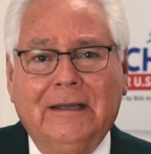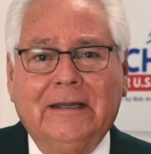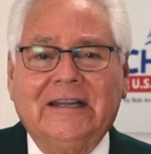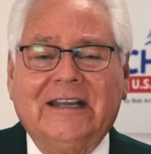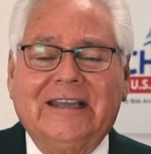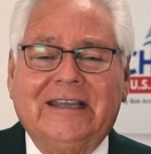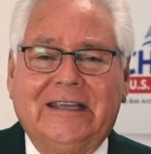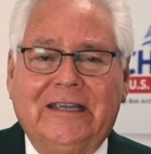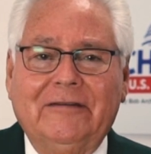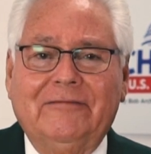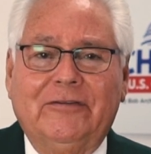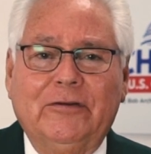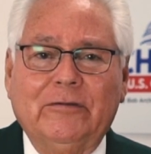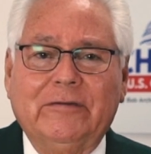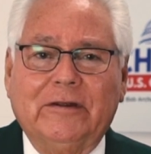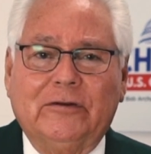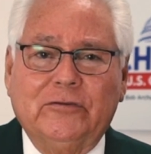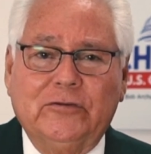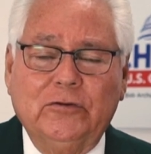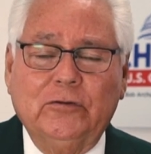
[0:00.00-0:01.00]
to give you
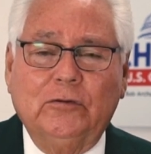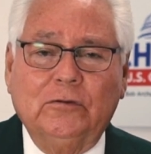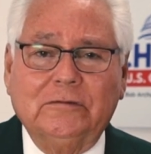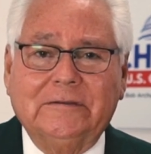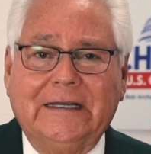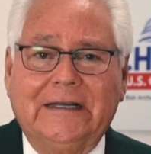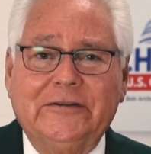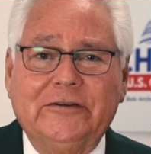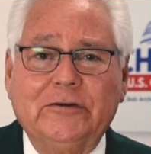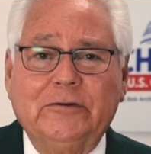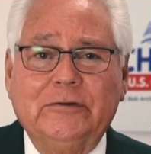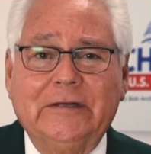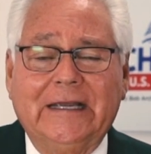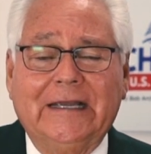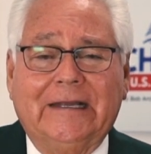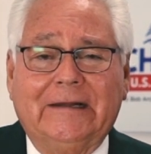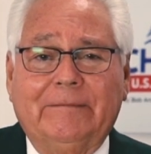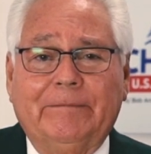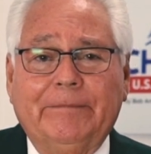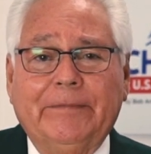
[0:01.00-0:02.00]
the tools that you need.